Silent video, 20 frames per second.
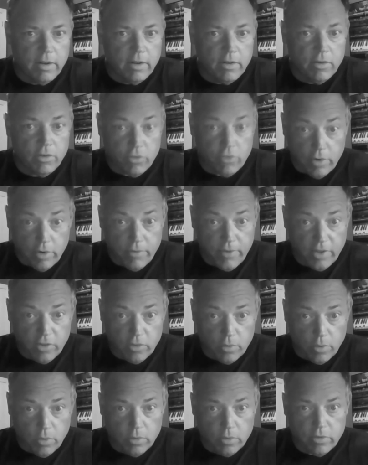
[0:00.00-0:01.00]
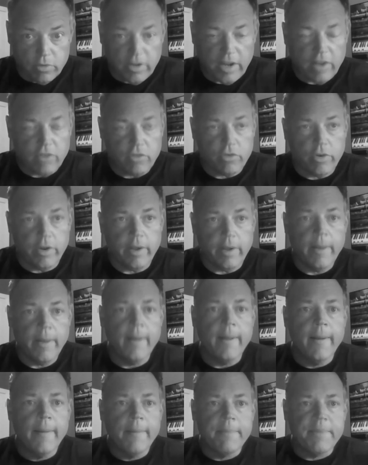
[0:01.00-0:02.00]
Street Festival on South Street.
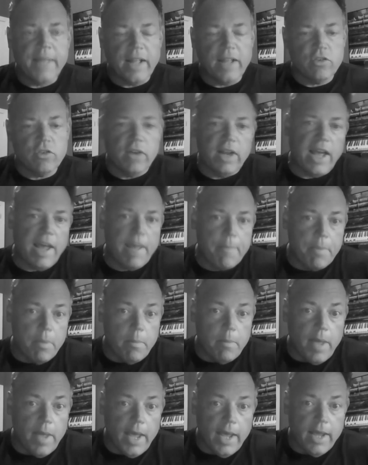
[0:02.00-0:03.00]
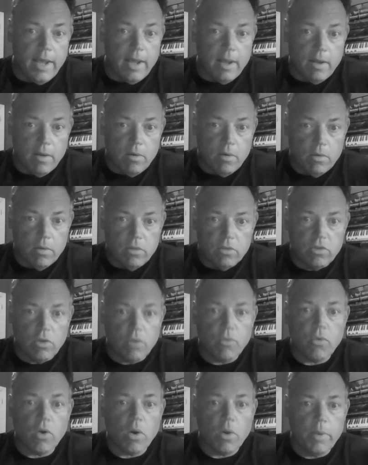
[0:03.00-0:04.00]
That's going to happen in May.
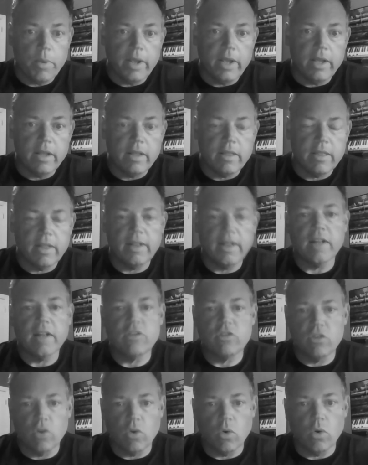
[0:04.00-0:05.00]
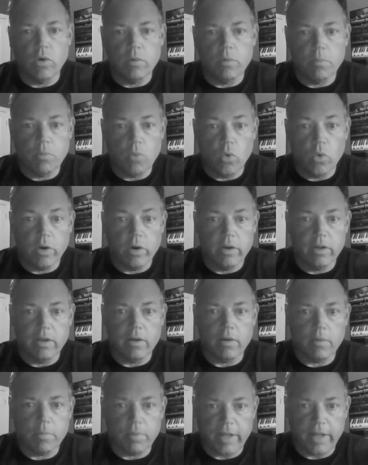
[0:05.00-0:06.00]
So far, we think that's still on board.
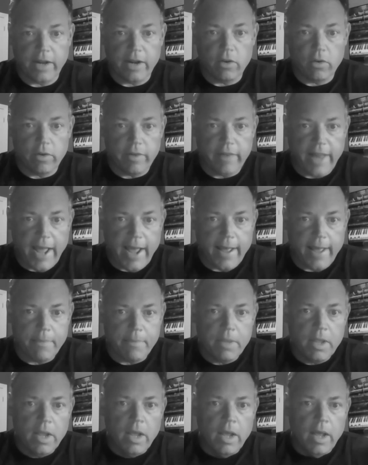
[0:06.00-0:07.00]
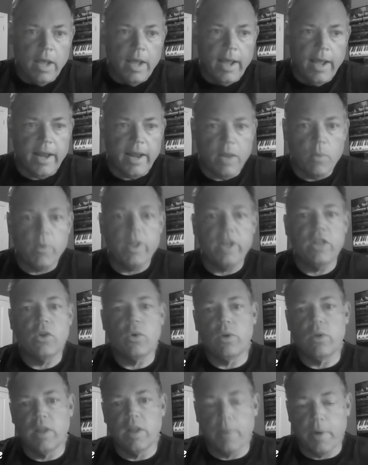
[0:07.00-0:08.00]
They're planning on that. And then we
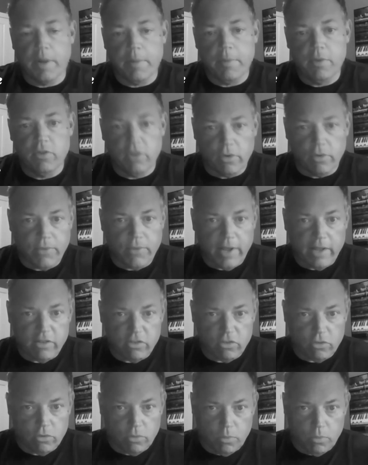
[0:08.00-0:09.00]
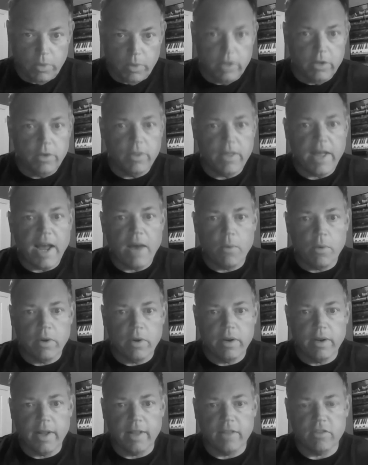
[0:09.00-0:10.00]
do Liberty Music Fest. We do that
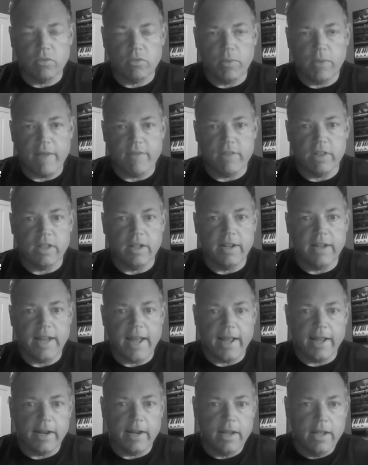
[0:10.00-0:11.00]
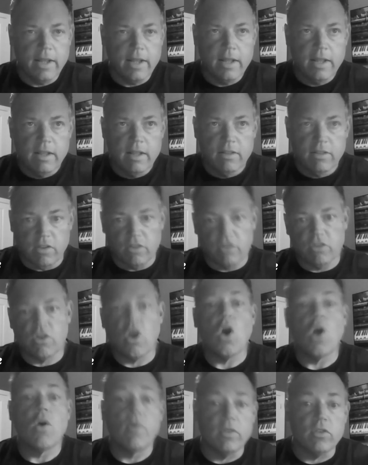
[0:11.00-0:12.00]
one. We haven't done that since
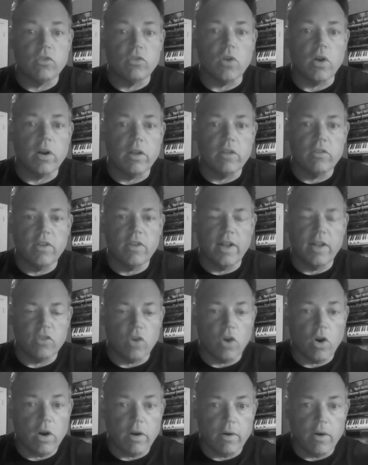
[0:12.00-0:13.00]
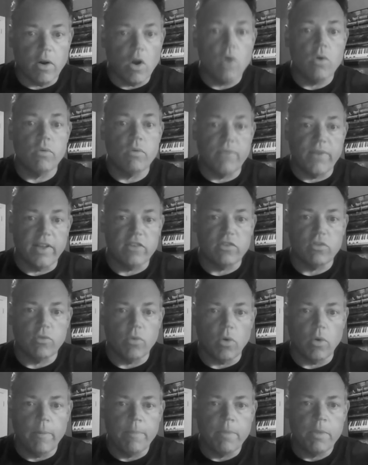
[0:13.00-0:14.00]
COVID started. So that's our own
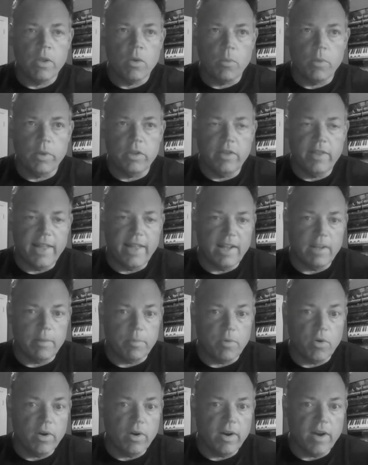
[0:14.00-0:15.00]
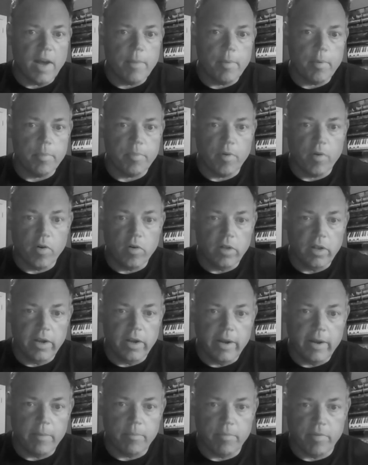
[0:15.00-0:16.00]
festival. We do that at the Broken Goblet
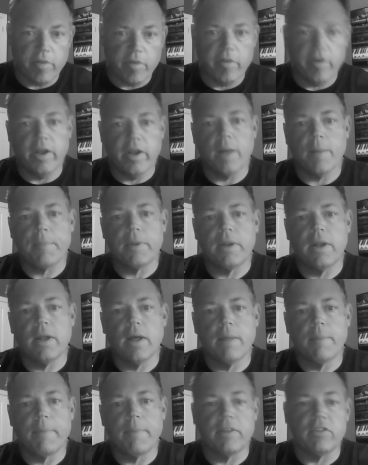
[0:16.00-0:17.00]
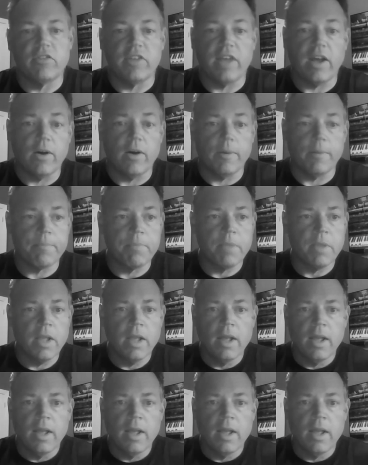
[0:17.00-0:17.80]
Brewery up in Ben Salem.